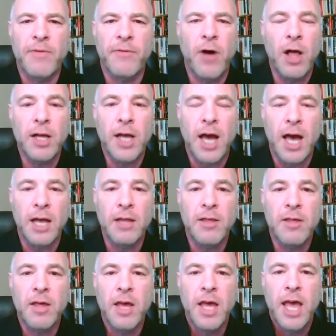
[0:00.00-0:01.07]
crime of all
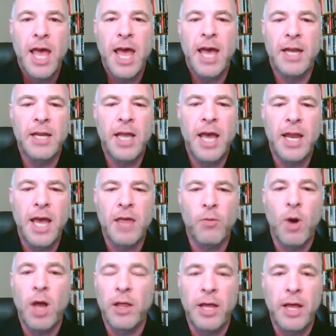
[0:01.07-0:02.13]
kinds, and as
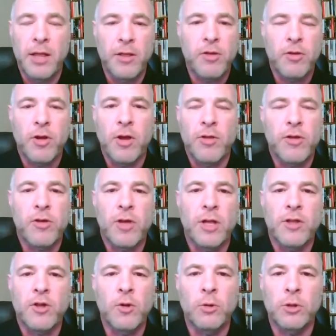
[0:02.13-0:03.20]
well
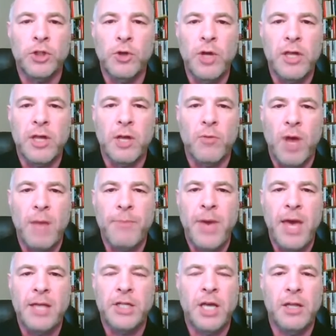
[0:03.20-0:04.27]
in school shootings and
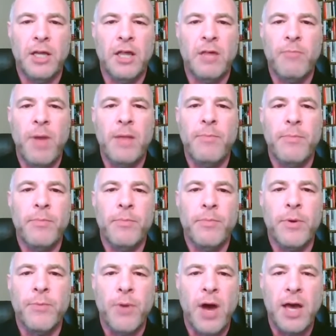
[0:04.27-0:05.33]
rampage killings, men
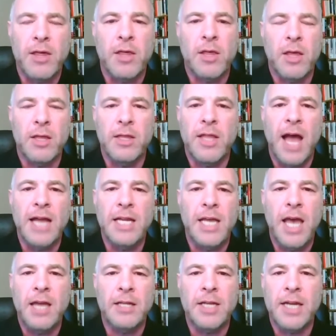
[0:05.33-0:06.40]
comprise
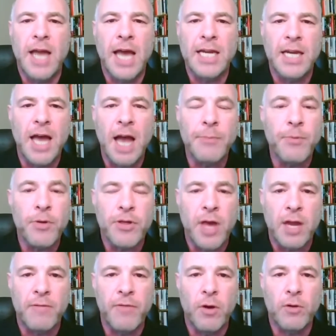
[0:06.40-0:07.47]
98 to
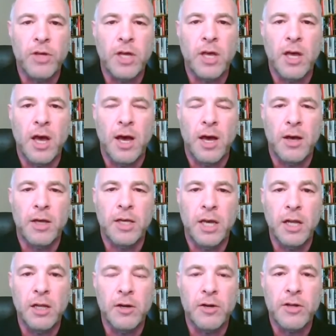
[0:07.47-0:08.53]
99% of those
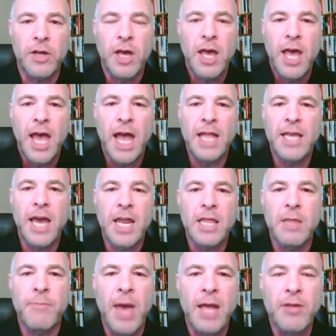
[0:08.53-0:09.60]
killers. And yet
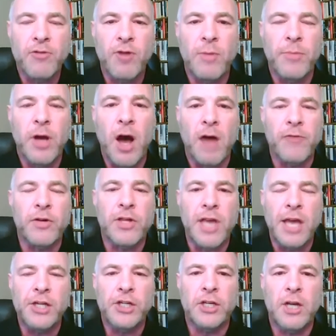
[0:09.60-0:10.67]
in the mainstream
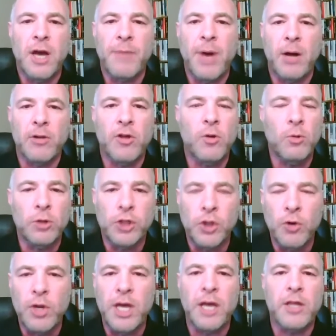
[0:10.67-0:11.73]
conversation about school
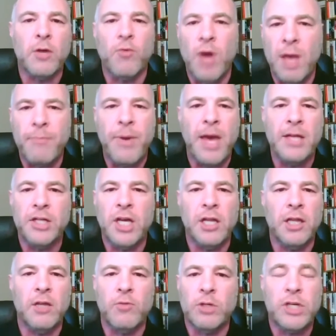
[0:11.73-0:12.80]
shootings and rampage
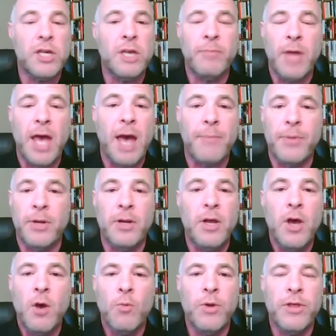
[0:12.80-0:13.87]
killings, which seem to happen
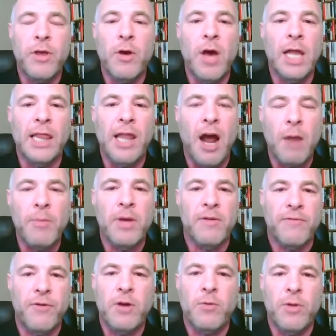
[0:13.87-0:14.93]
with
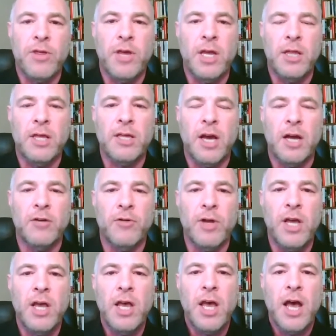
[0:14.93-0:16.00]
alarming frequency in this
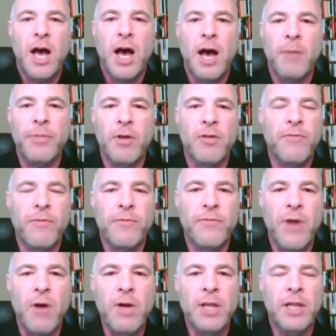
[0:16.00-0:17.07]
country, there's
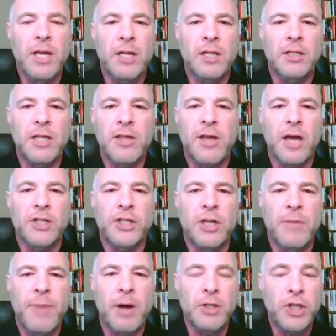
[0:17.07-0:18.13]
very little
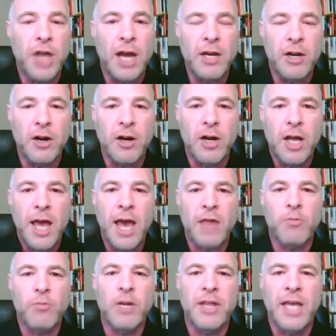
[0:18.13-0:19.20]
discussion about gender
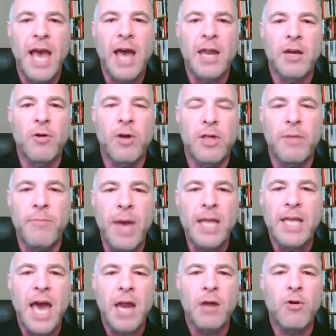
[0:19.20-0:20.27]
as one of the categories. The
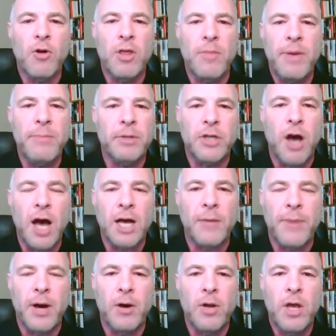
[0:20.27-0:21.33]
main category that people talk
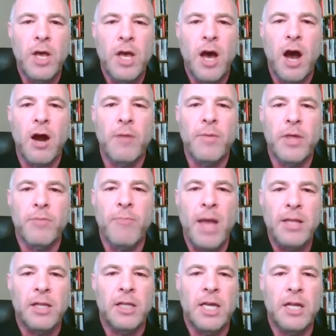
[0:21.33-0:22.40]
about is
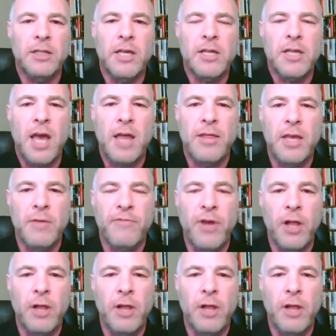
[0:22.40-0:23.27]
mental illness and the